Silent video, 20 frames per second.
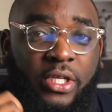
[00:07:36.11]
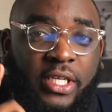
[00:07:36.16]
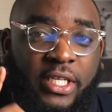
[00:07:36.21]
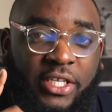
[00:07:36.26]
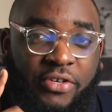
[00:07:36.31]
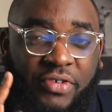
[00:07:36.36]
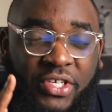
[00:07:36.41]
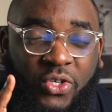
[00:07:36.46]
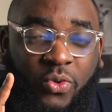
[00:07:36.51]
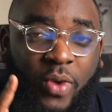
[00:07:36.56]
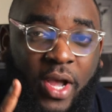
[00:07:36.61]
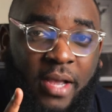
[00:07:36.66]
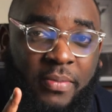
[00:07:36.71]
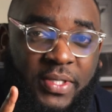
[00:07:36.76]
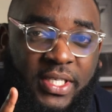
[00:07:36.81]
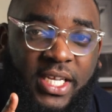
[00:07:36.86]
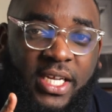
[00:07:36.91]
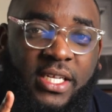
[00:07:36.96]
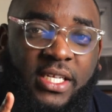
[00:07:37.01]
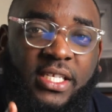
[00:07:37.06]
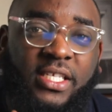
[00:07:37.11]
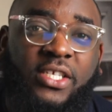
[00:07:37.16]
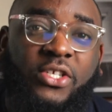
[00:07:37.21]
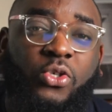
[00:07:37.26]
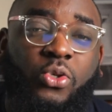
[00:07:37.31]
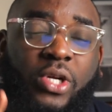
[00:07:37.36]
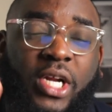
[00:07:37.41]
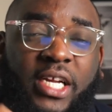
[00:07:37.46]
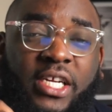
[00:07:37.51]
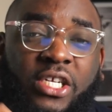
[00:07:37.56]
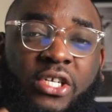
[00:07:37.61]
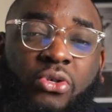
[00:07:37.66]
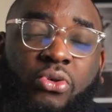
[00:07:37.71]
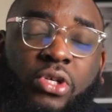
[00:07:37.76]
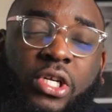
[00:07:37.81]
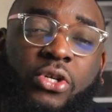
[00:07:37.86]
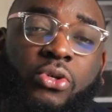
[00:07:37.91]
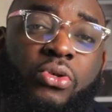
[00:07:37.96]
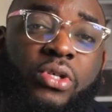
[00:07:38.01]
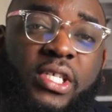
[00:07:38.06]
The reason why I'm saying this is so that they
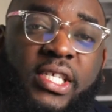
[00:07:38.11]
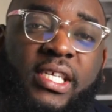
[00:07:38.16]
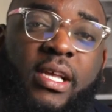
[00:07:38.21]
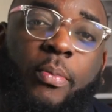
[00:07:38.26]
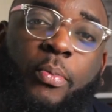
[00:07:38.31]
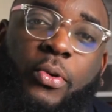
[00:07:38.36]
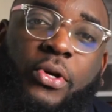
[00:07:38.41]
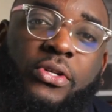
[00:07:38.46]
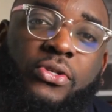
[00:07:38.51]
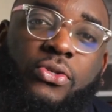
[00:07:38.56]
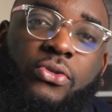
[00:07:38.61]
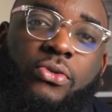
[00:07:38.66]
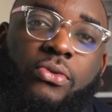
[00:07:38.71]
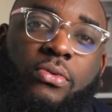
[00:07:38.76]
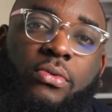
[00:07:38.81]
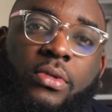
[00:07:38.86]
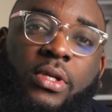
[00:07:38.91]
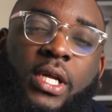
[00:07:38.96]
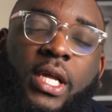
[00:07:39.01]
don't disappoint you.